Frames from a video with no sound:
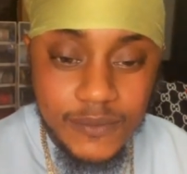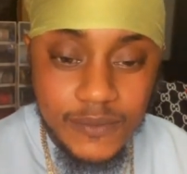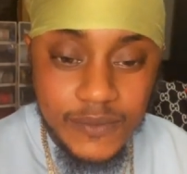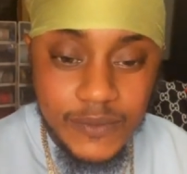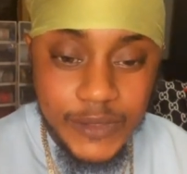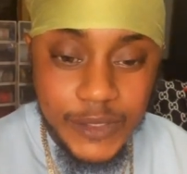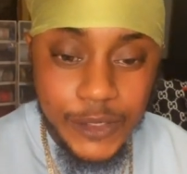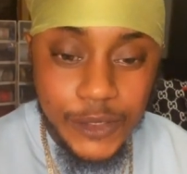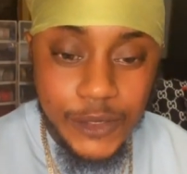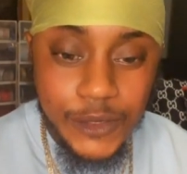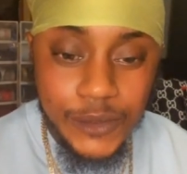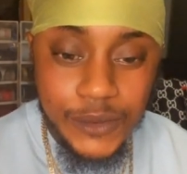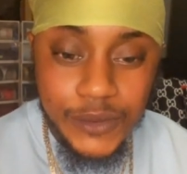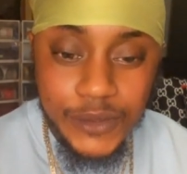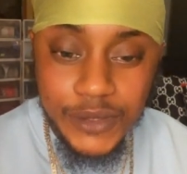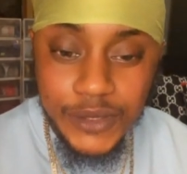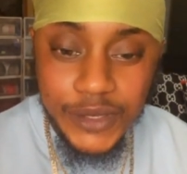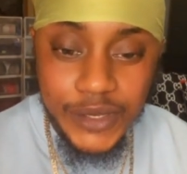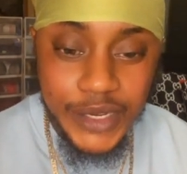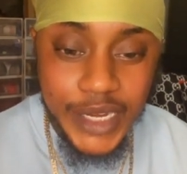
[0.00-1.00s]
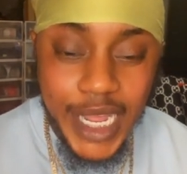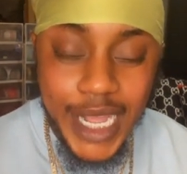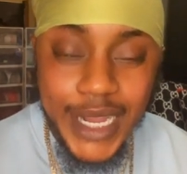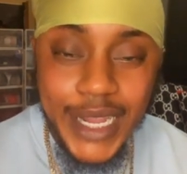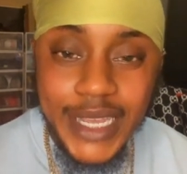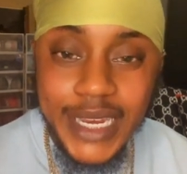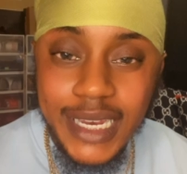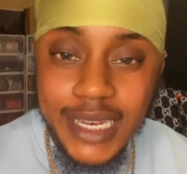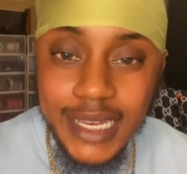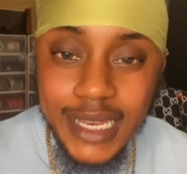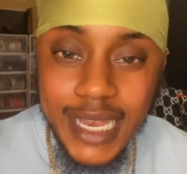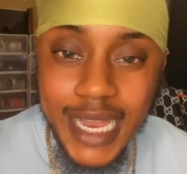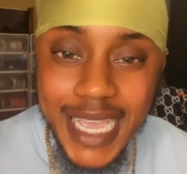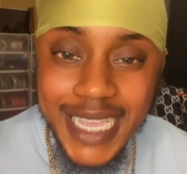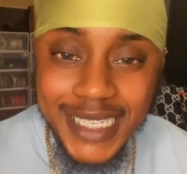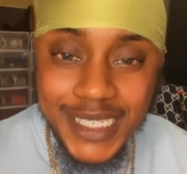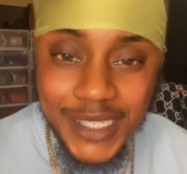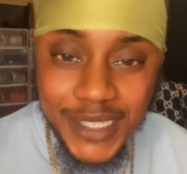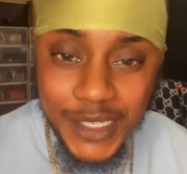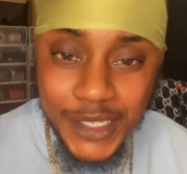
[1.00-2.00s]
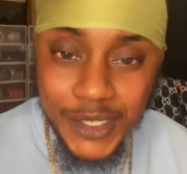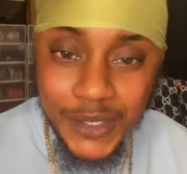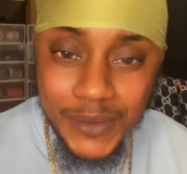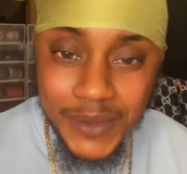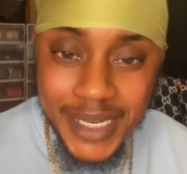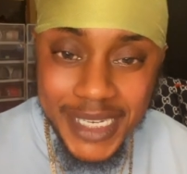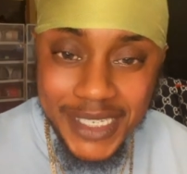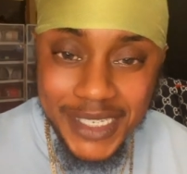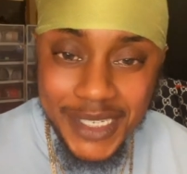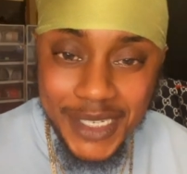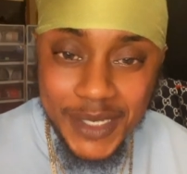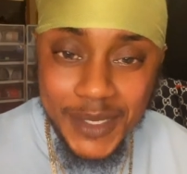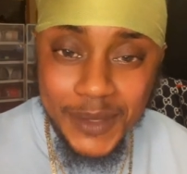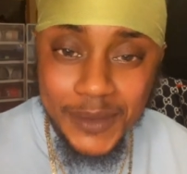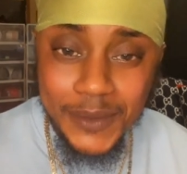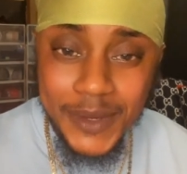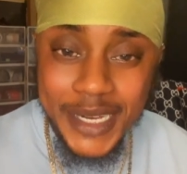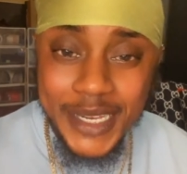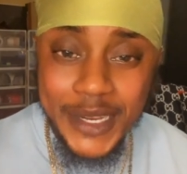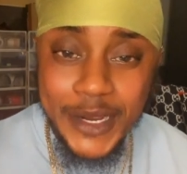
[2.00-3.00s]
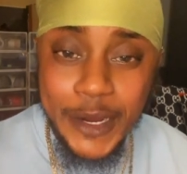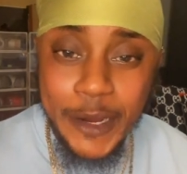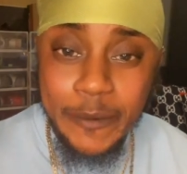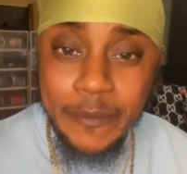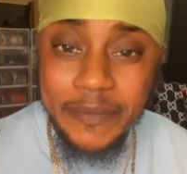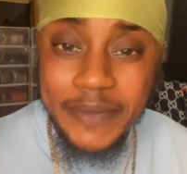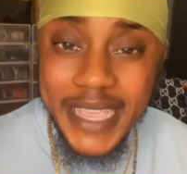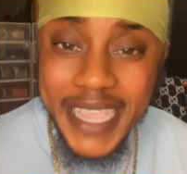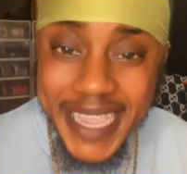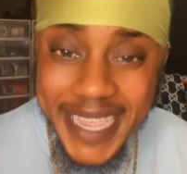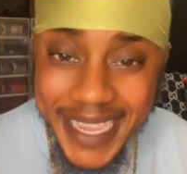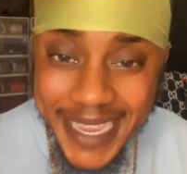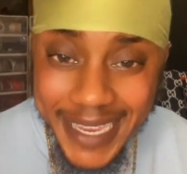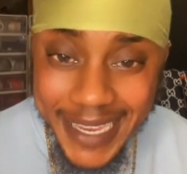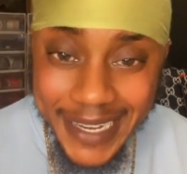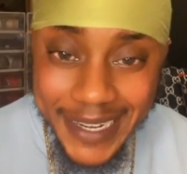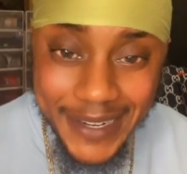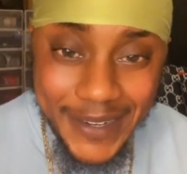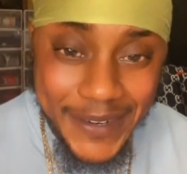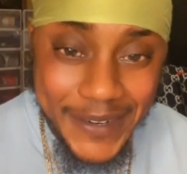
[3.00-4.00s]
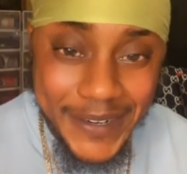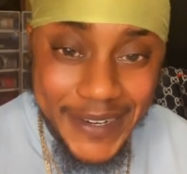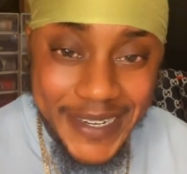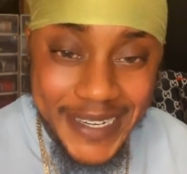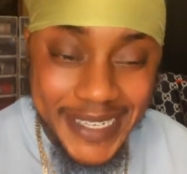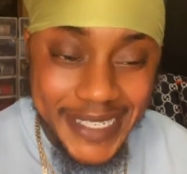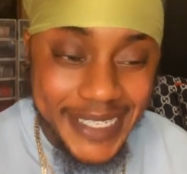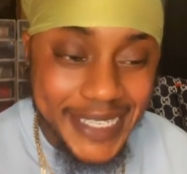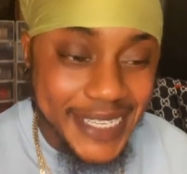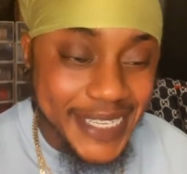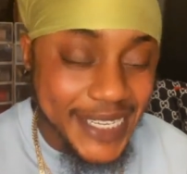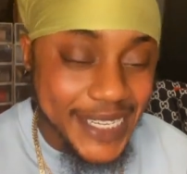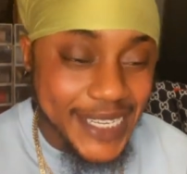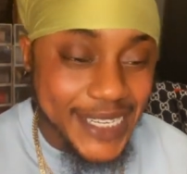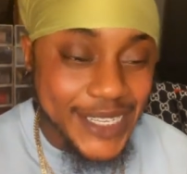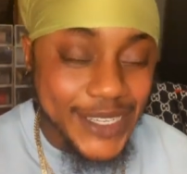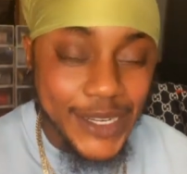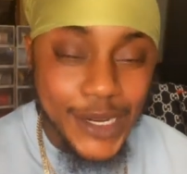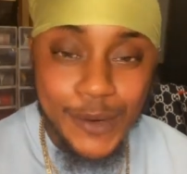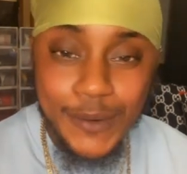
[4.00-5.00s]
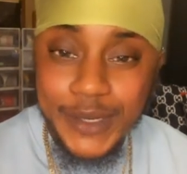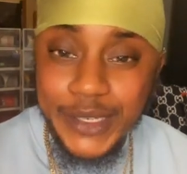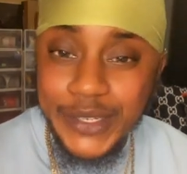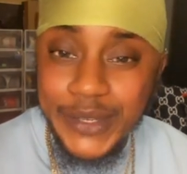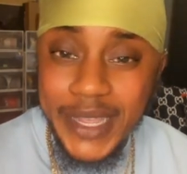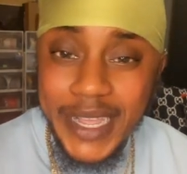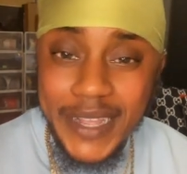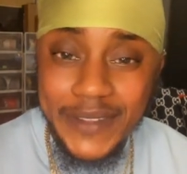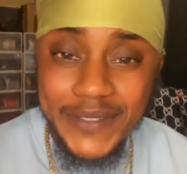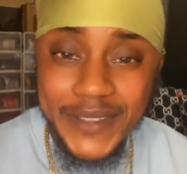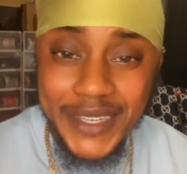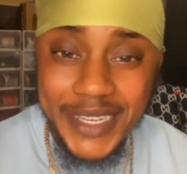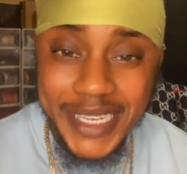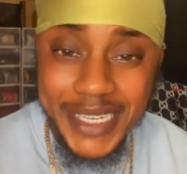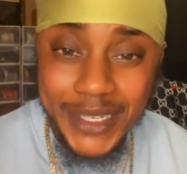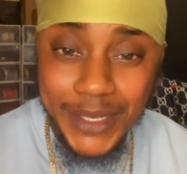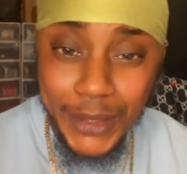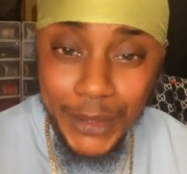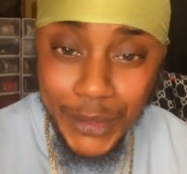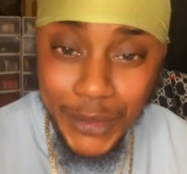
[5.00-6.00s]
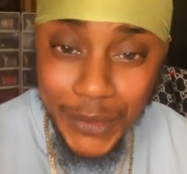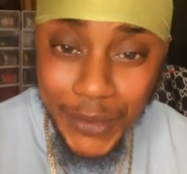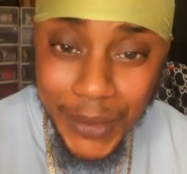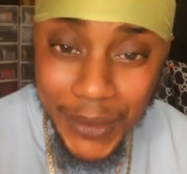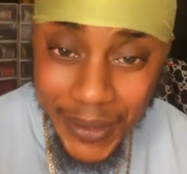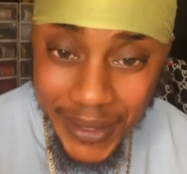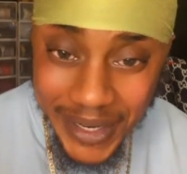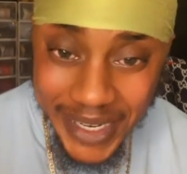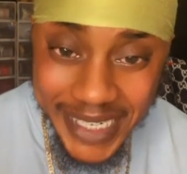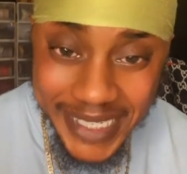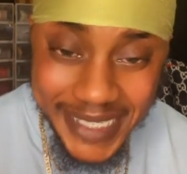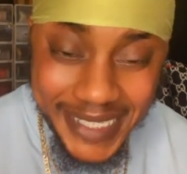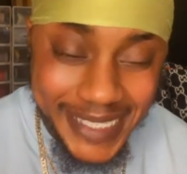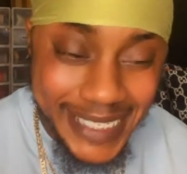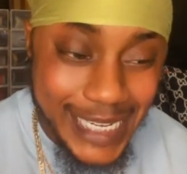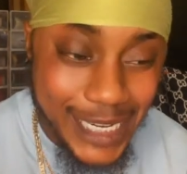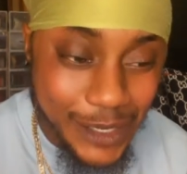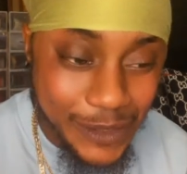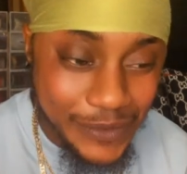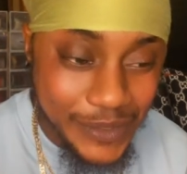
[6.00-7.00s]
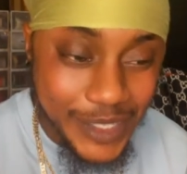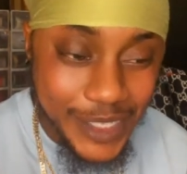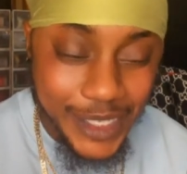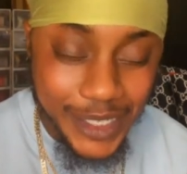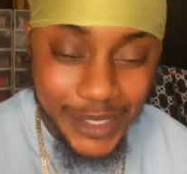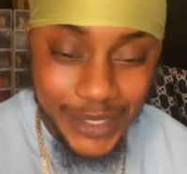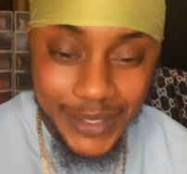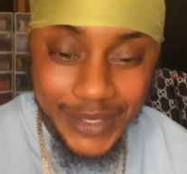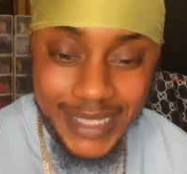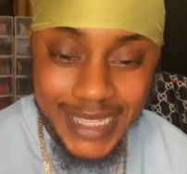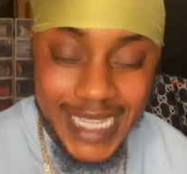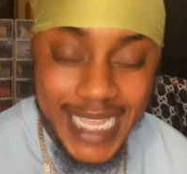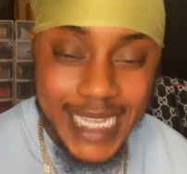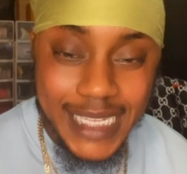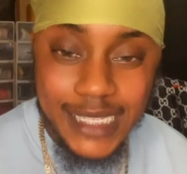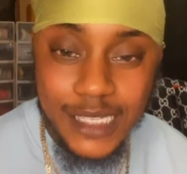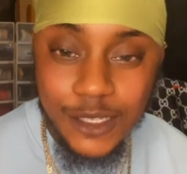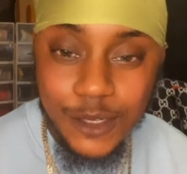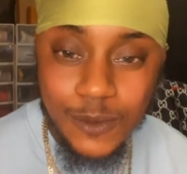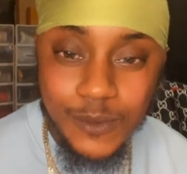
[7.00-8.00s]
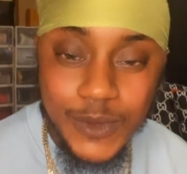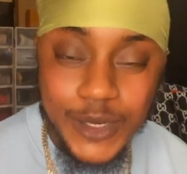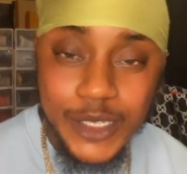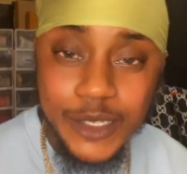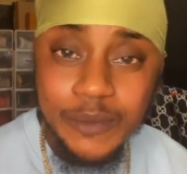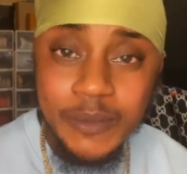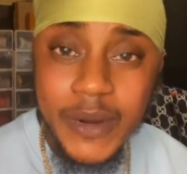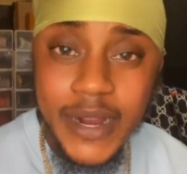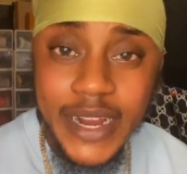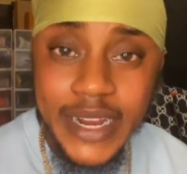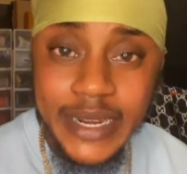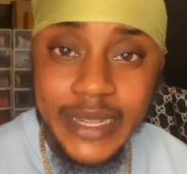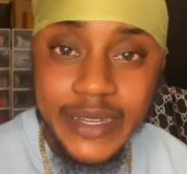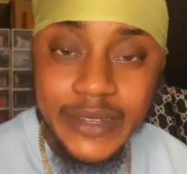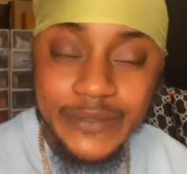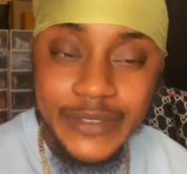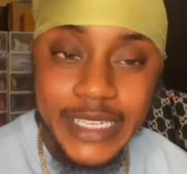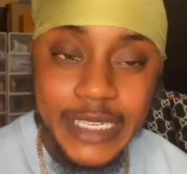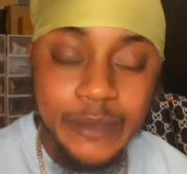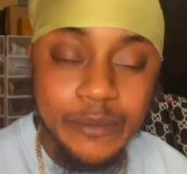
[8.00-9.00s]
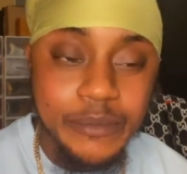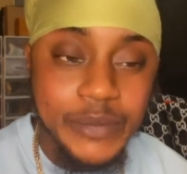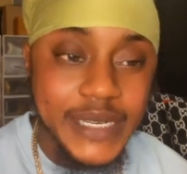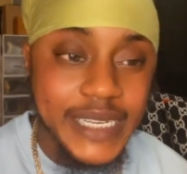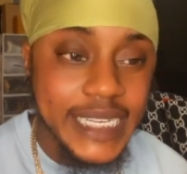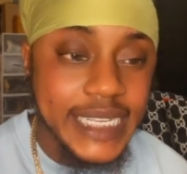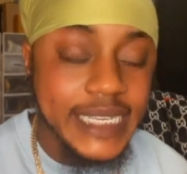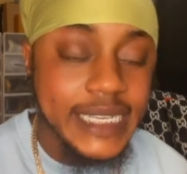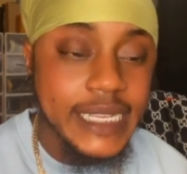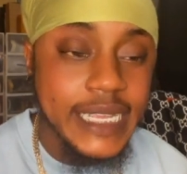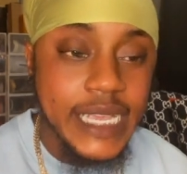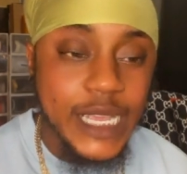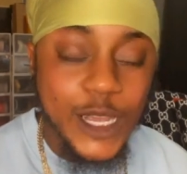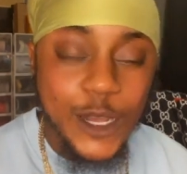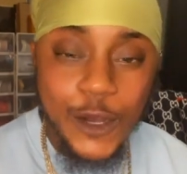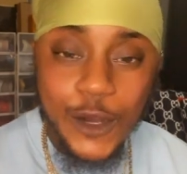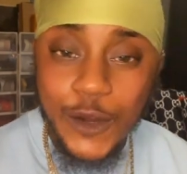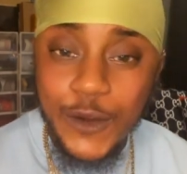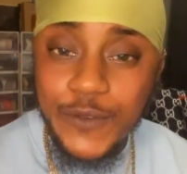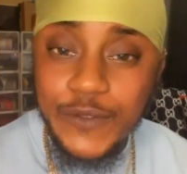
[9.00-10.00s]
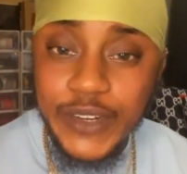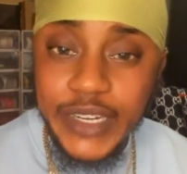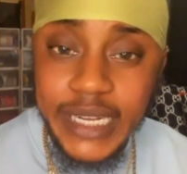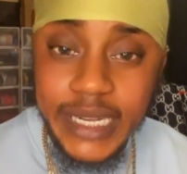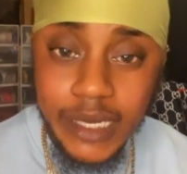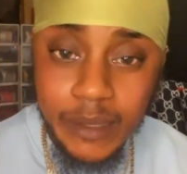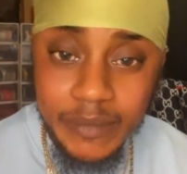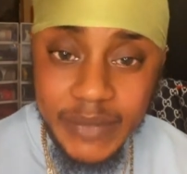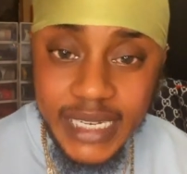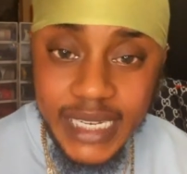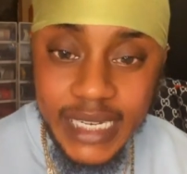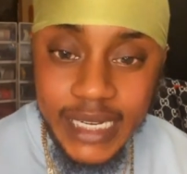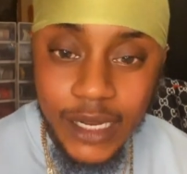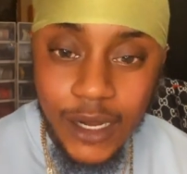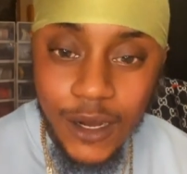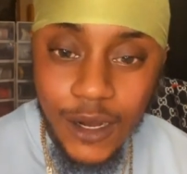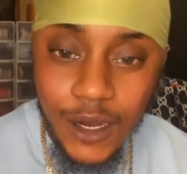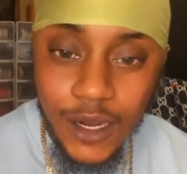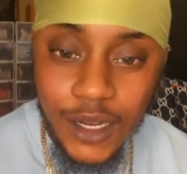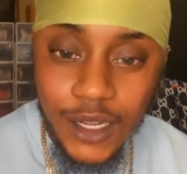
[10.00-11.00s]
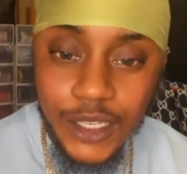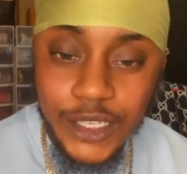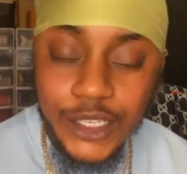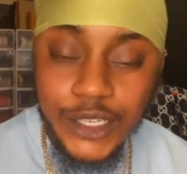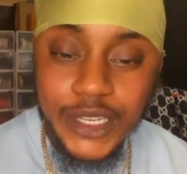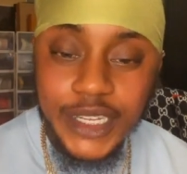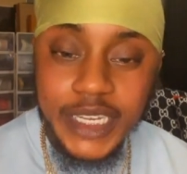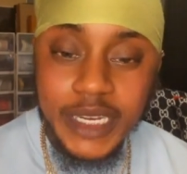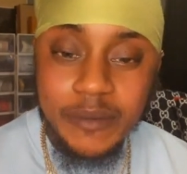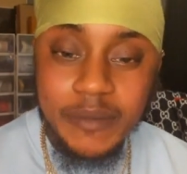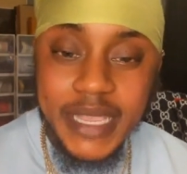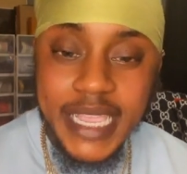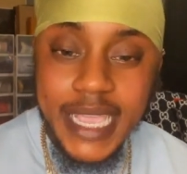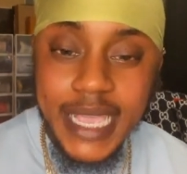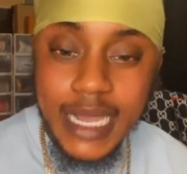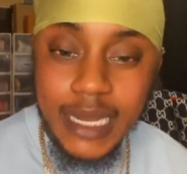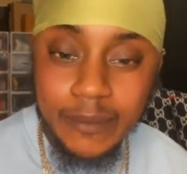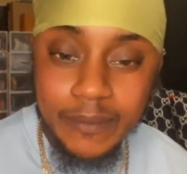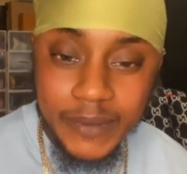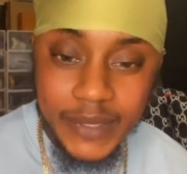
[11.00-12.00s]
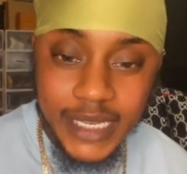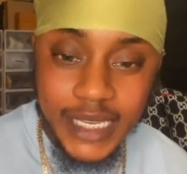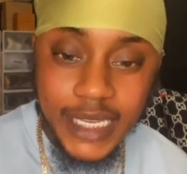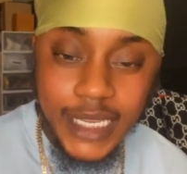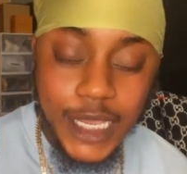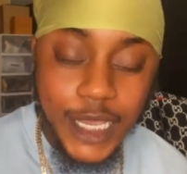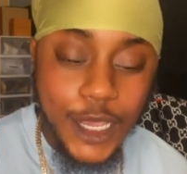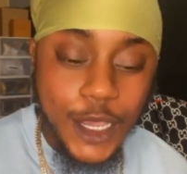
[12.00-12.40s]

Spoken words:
you're not gonna like situations when you're in pain or knowing what you have to endure itself. That's the worst part of it. But overcoming it all, you're gonna be happy